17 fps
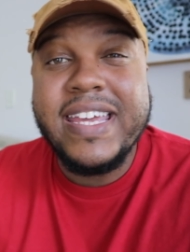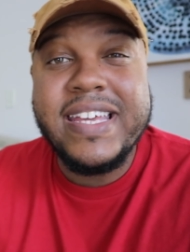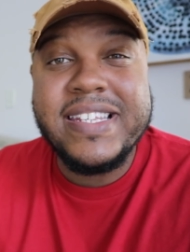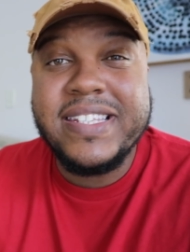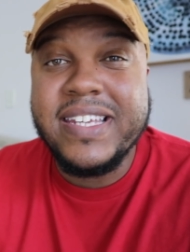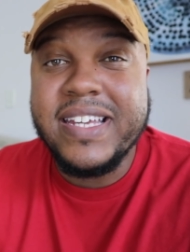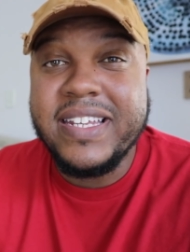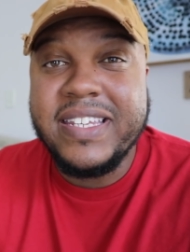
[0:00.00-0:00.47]

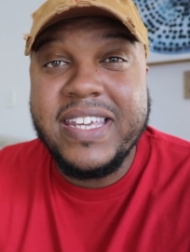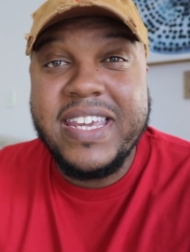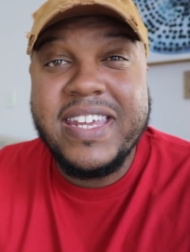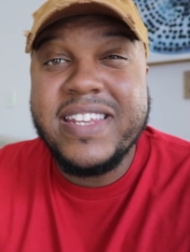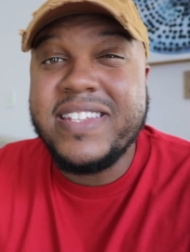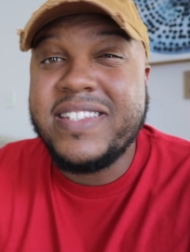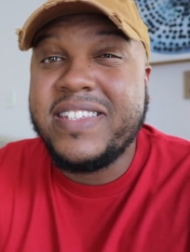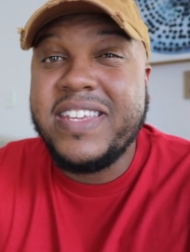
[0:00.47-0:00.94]
is the
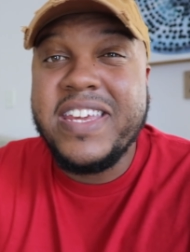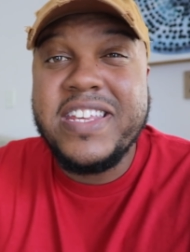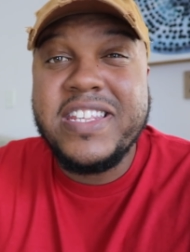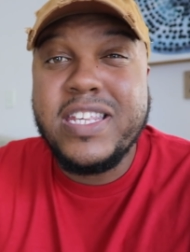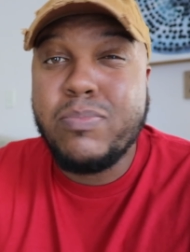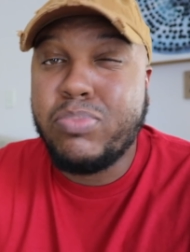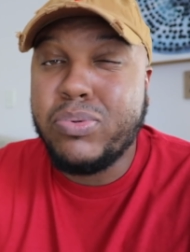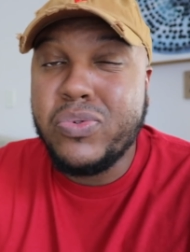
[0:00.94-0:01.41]
Adidas
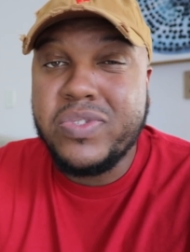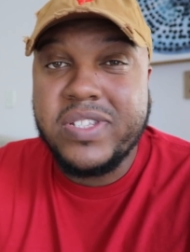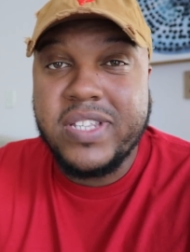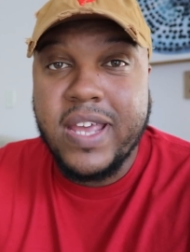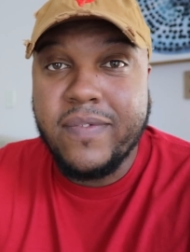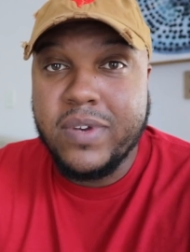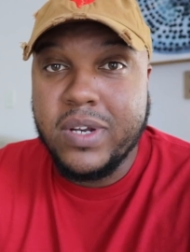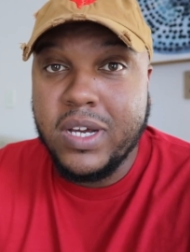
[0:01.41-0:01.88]
Yeezy Boost
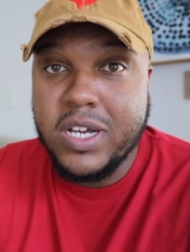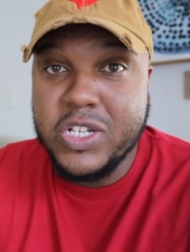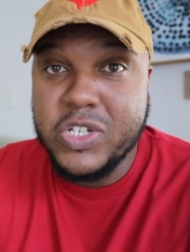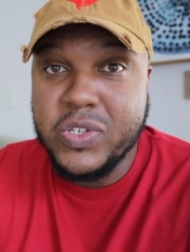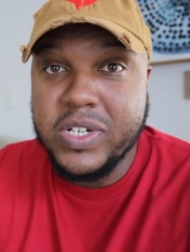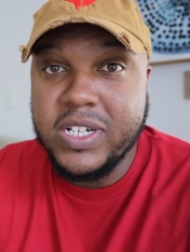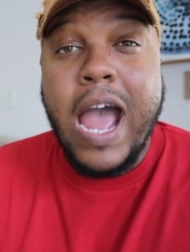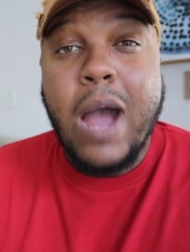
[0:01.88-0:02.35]
seven
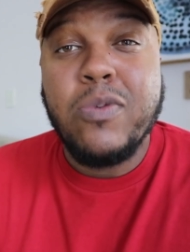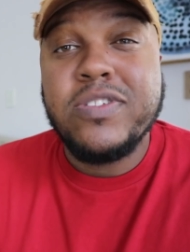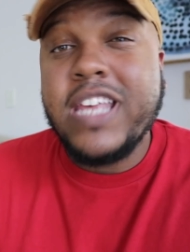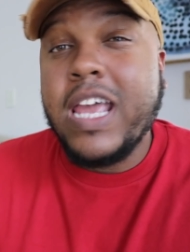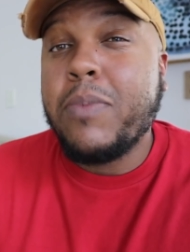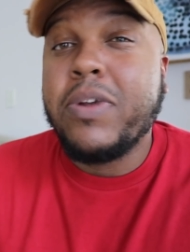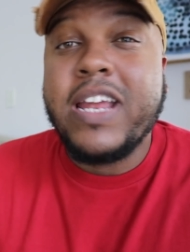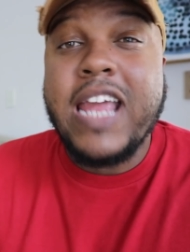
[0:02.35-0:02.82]
hundred. I
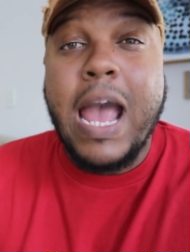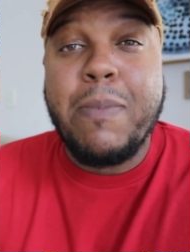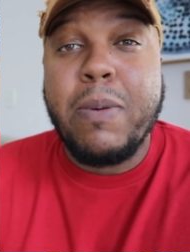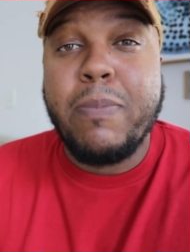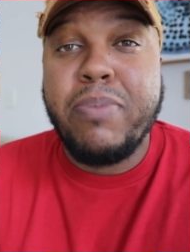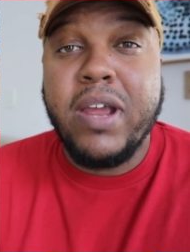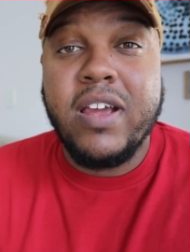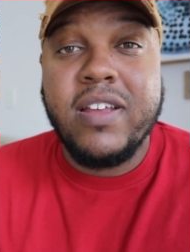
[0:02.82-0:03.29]
was able to
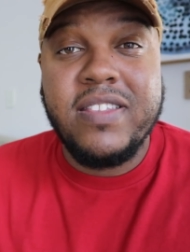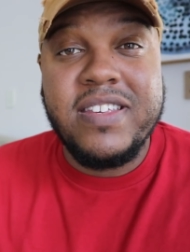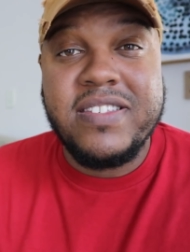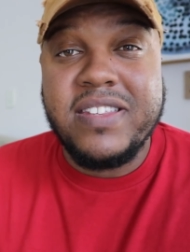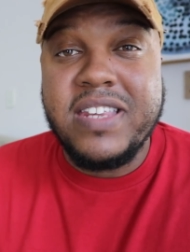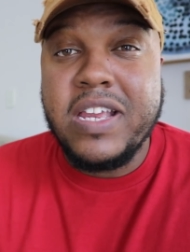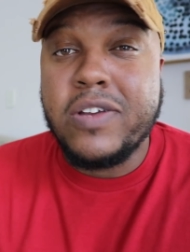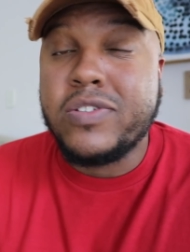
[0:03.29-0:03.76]
cop a pair of
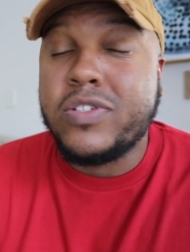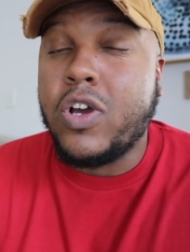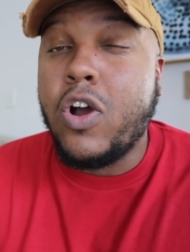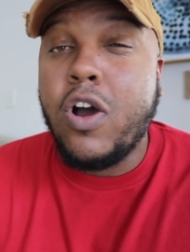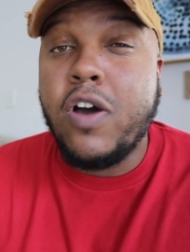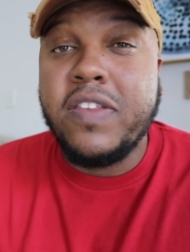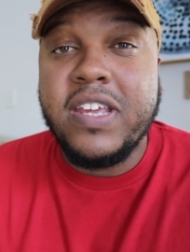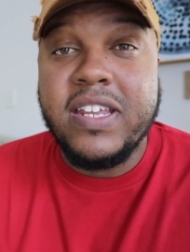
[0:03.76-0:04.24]
these sneakers
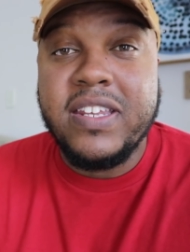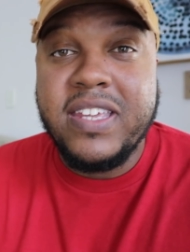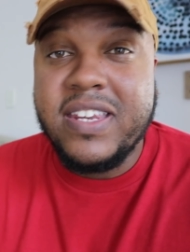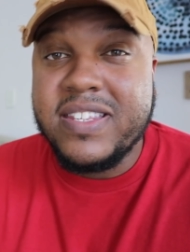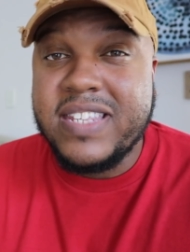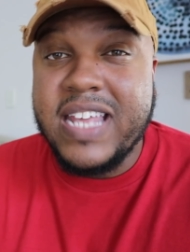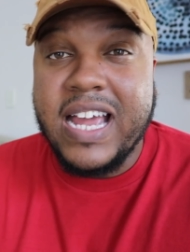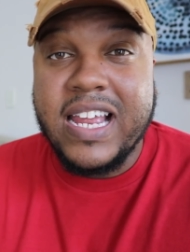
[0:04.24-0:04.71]
on the
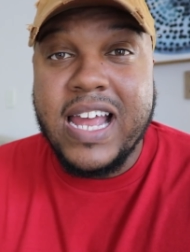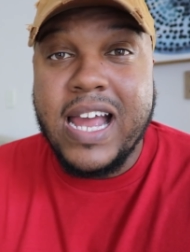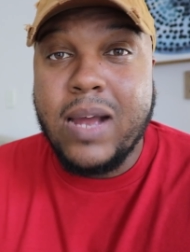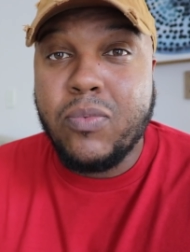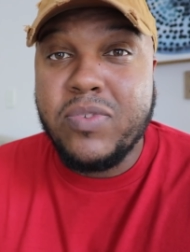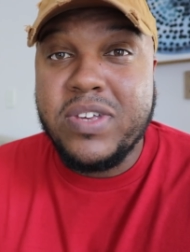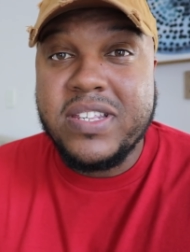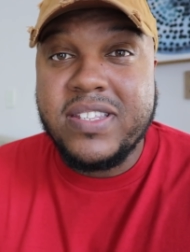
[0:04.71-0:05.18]
Adidas dot
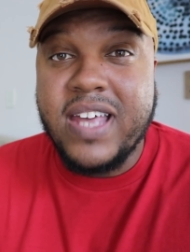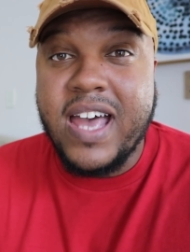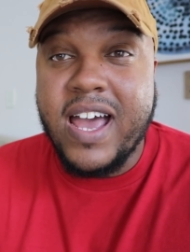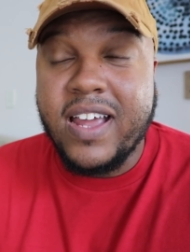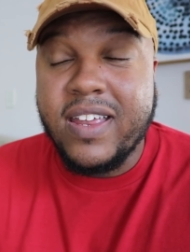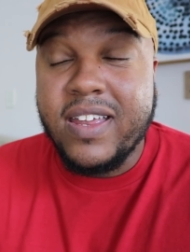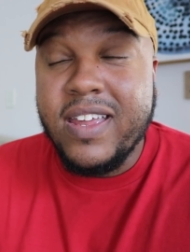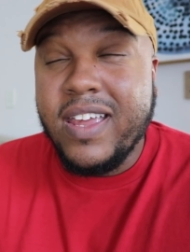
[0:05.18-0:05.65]
com
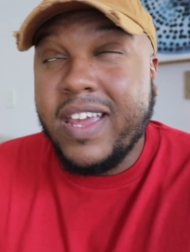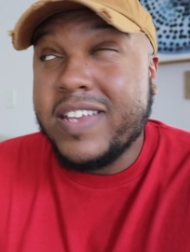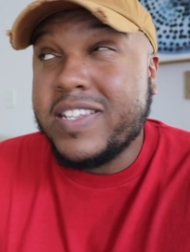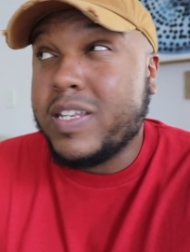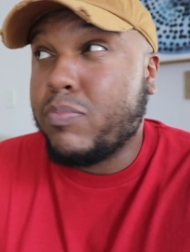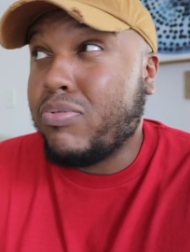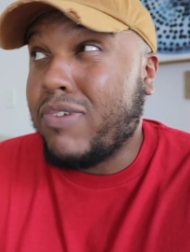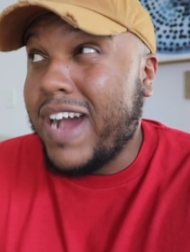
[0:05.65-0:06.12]
restock,
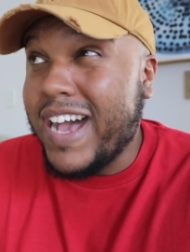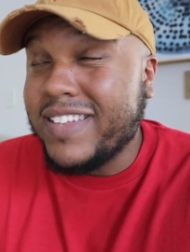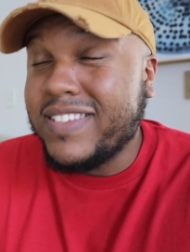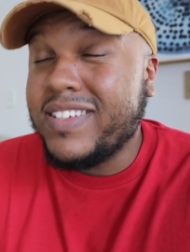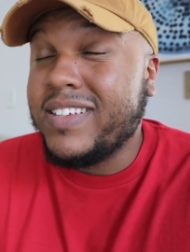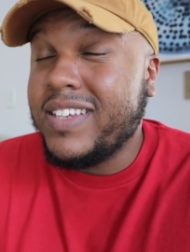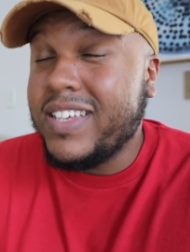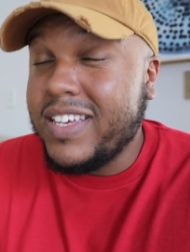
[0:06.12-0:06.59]
and
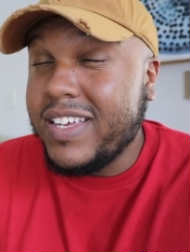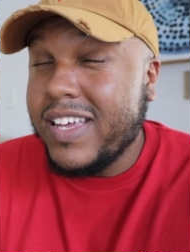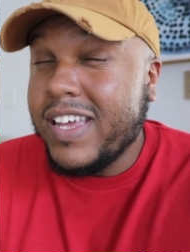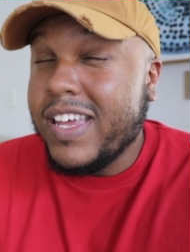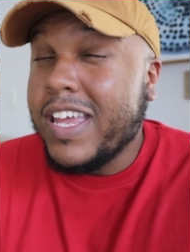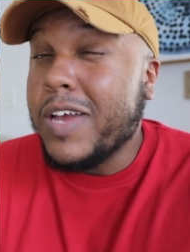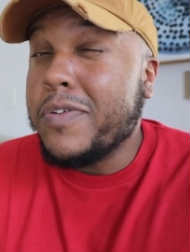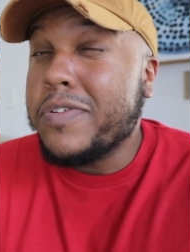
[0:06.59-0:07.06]
surprisingly,
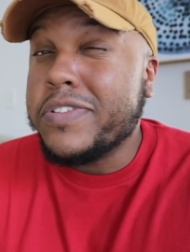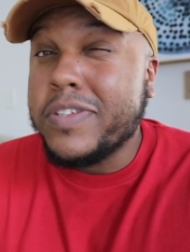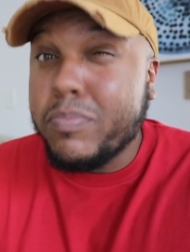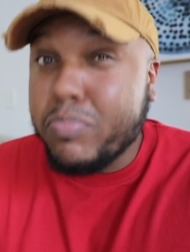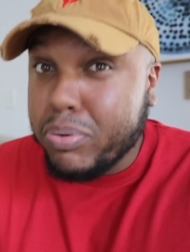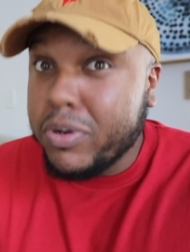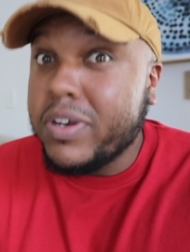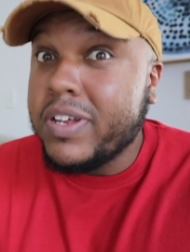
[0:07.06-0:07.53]
it was
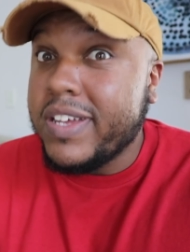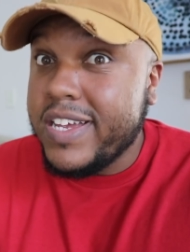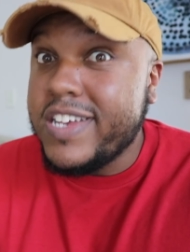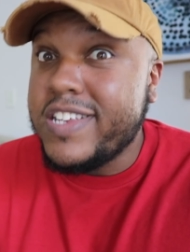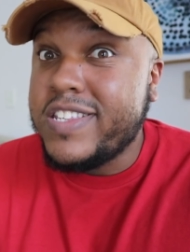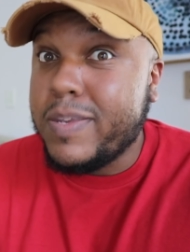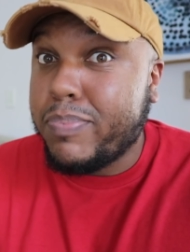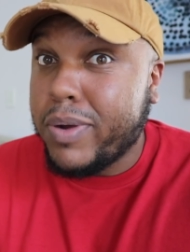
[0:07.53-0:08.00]
a pretty
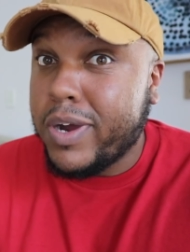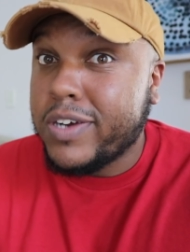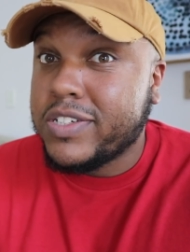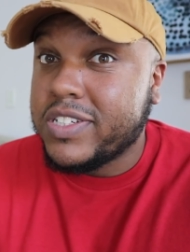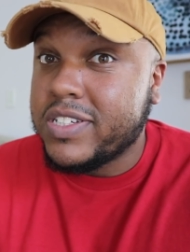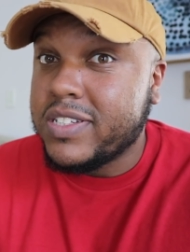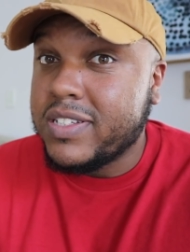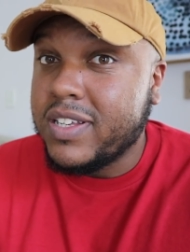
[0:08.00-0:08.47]
easy
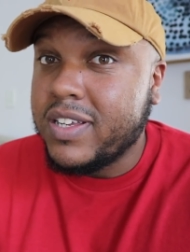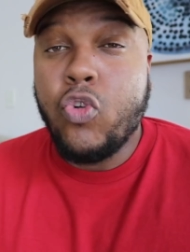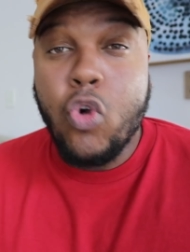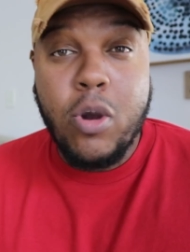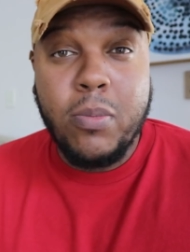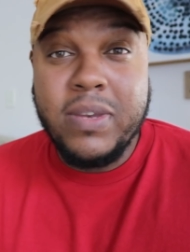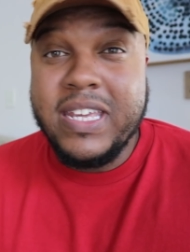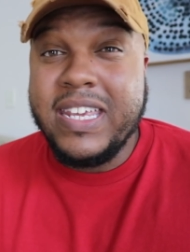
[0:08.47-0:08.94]
purchase.
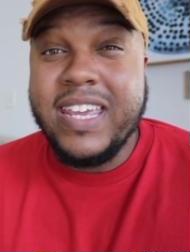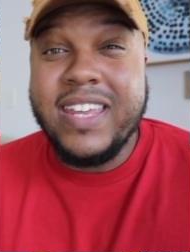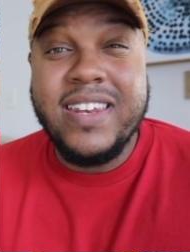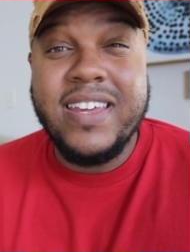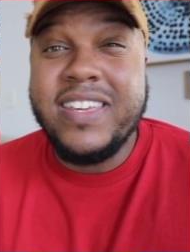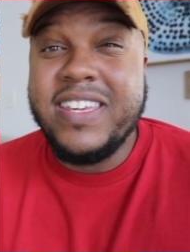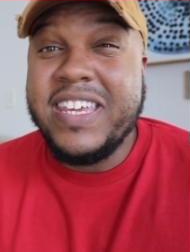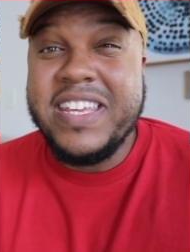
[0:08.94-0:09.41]
Normally,
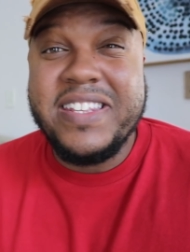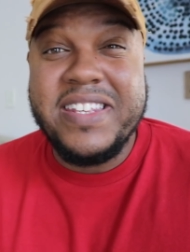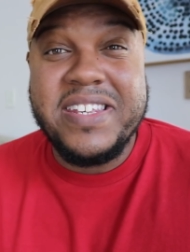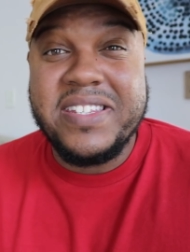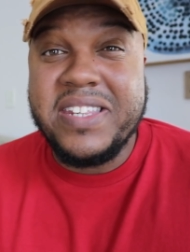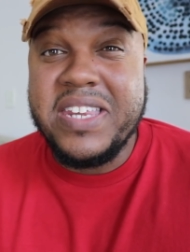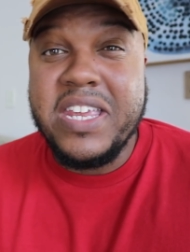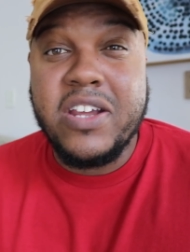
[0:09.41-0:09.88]
getting a
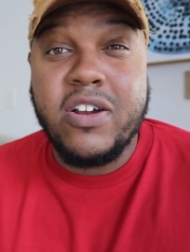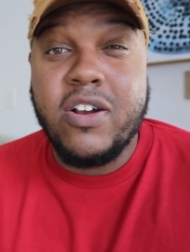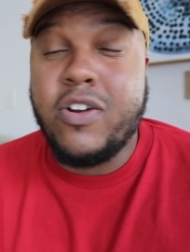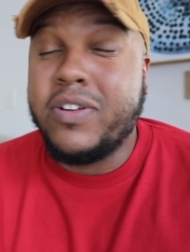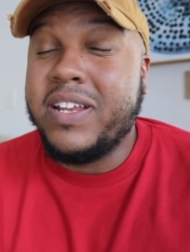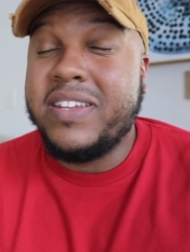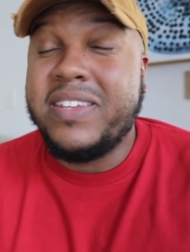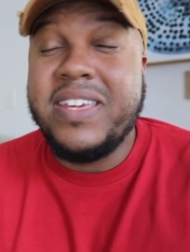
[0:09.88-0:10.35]
Yeezy sneaker
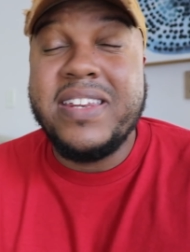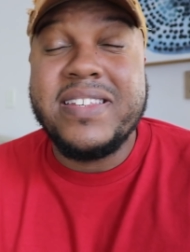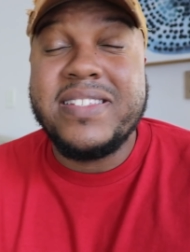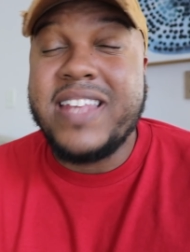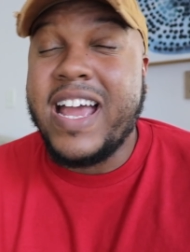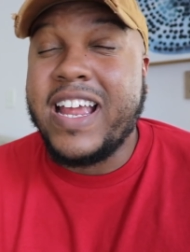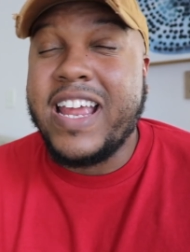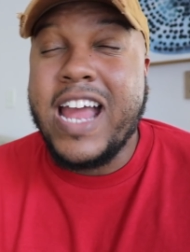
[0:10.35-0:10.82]
on
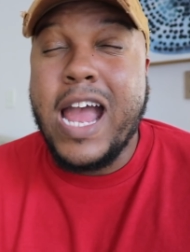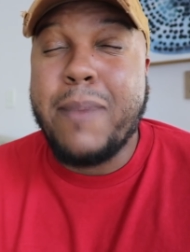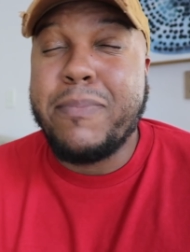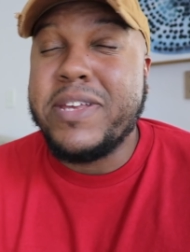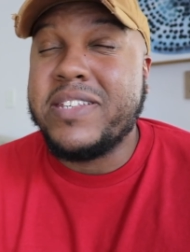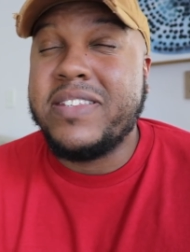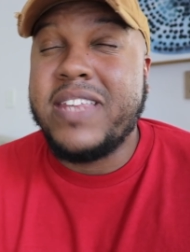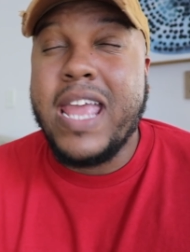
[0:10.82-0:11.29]
Adidas dot
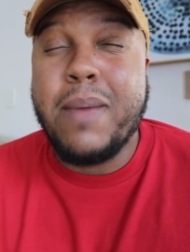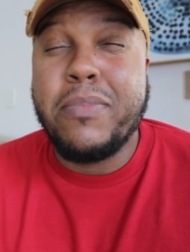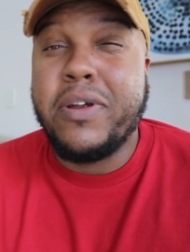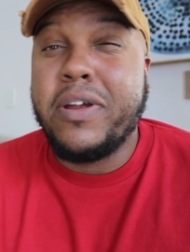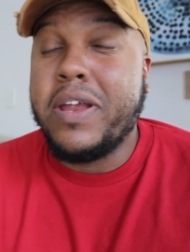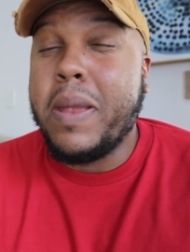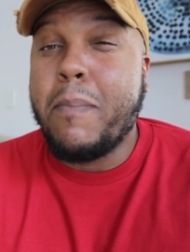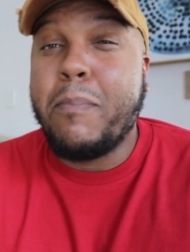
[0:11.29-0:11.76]
com is damn
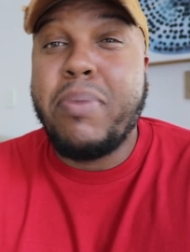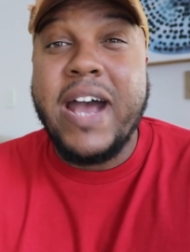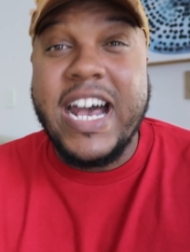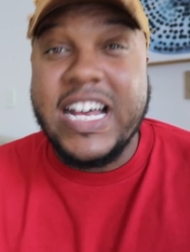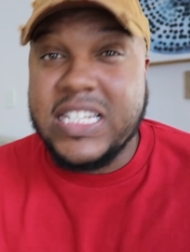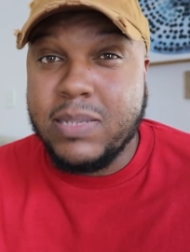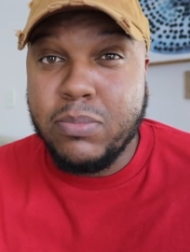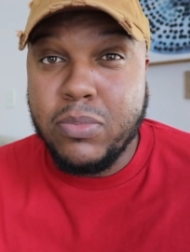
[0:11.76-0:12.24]
near
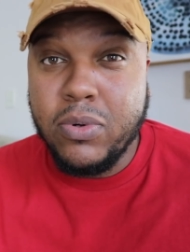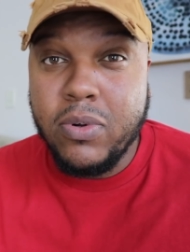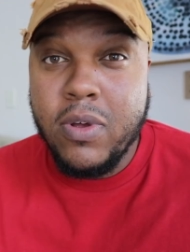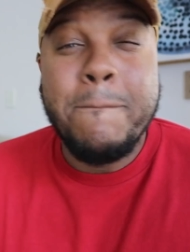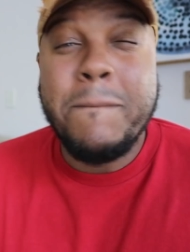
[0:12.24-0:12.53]
impossible,